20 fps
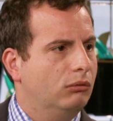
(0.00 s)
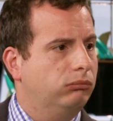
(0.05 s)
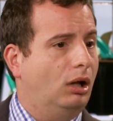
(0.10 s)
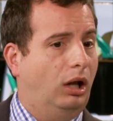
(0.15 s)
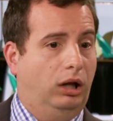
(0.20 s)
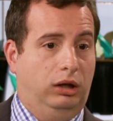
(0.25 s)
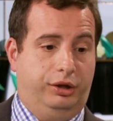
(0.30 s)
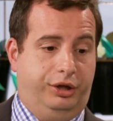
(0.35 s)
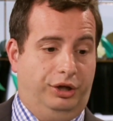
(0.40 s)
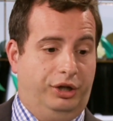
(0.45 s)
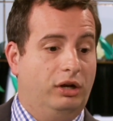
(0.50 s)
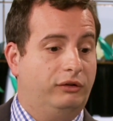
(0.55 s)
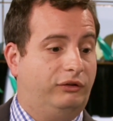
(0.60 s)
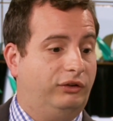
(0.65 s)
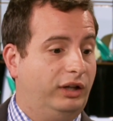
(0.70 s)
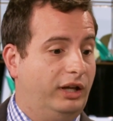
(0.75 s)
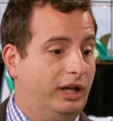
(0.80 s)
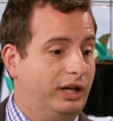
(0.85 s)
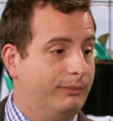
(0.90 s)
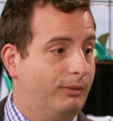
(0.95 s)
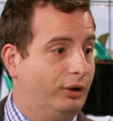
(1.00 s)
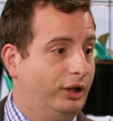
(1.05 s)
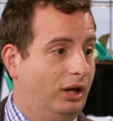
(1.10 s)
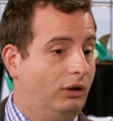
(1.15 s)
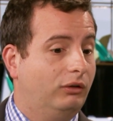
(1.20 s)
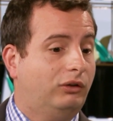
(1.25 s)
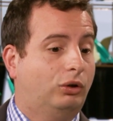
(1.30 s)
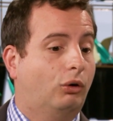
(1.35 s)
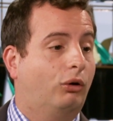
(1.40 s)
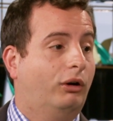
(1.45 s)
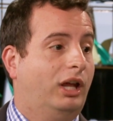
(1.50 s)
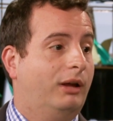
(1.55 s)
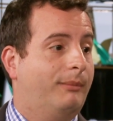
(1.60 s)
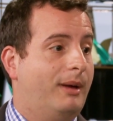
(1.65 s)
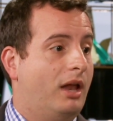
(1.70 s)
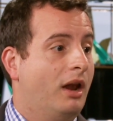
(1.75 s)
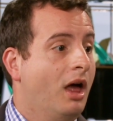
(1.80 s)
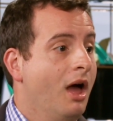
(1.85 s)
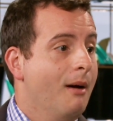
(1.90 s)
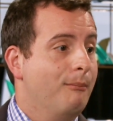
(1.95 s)
Well, you don't see anybody else talking
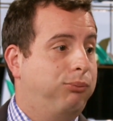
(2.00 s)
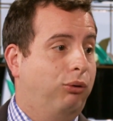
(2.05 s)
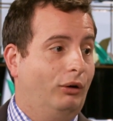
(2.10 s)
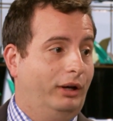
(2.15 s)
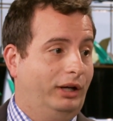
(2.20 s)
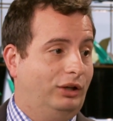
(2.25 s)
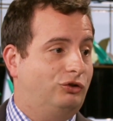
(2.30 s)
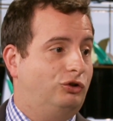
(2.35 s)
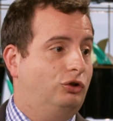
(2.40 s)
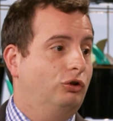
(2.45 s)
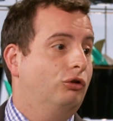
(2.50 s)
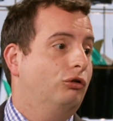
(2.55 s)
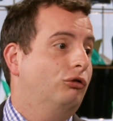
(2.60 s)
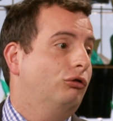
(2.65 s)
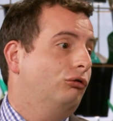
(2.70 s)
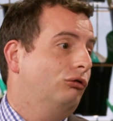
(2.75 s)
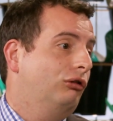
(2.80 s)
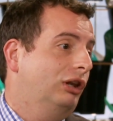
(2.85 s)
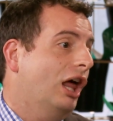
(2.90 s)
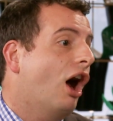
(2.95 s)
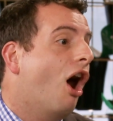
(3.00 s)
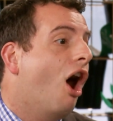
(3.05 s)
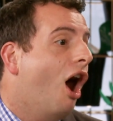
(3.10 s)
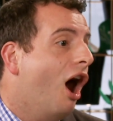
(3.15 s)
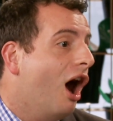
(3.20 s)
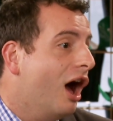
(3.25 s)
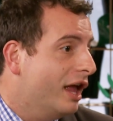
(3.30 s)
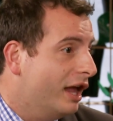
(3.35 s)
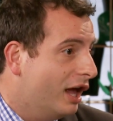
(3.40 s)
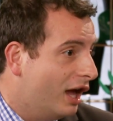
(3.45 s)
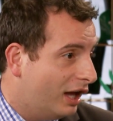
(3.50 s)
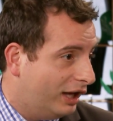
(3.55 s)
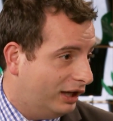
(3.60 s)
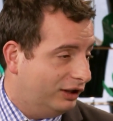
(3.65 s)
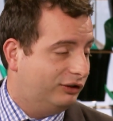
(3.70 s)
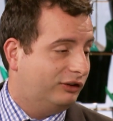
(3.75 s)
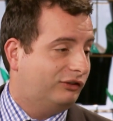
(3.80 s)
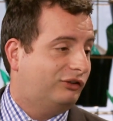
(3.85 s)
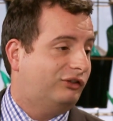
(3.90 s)
about putting Julia into